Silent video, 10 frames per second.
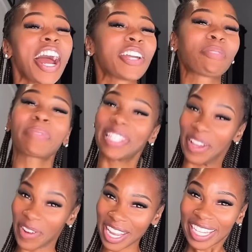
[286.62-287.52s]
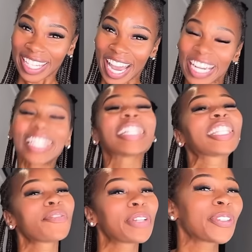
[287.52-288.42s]
I am so excited to
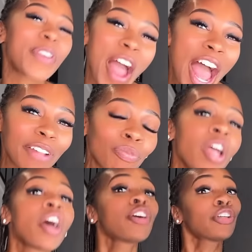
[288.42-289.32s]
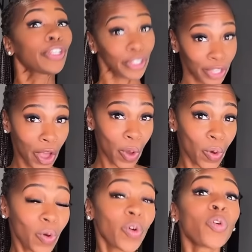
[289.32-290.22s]
see what you got. So,
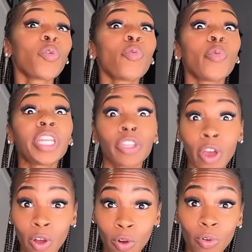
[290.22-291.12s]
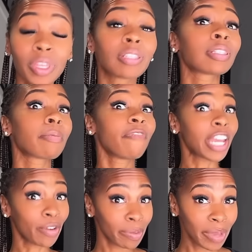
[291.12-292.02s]
We know this is a
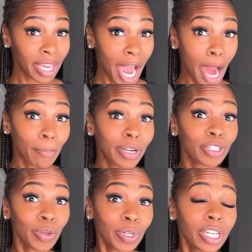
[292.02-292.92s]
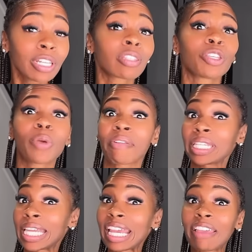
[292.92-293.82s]
very big opportunity, so you have
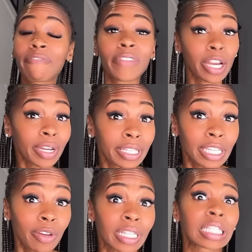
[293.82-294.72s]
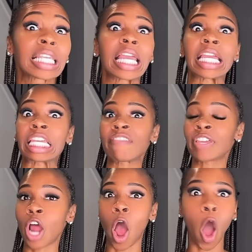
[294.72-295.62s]
to take it very seriously and give
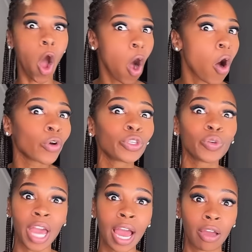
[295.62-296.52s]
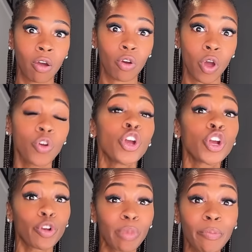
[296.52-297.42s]
it all you got, Coco.
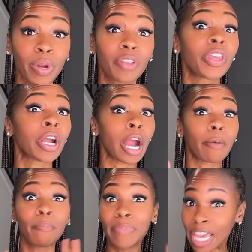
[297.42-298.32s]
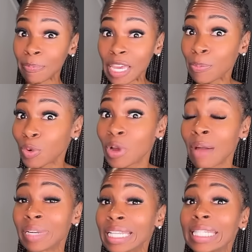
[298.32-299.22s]
Remember, there are big people
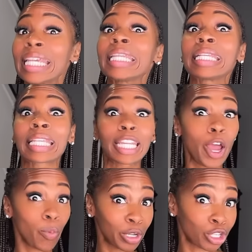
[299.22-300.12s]
coming to see. This can help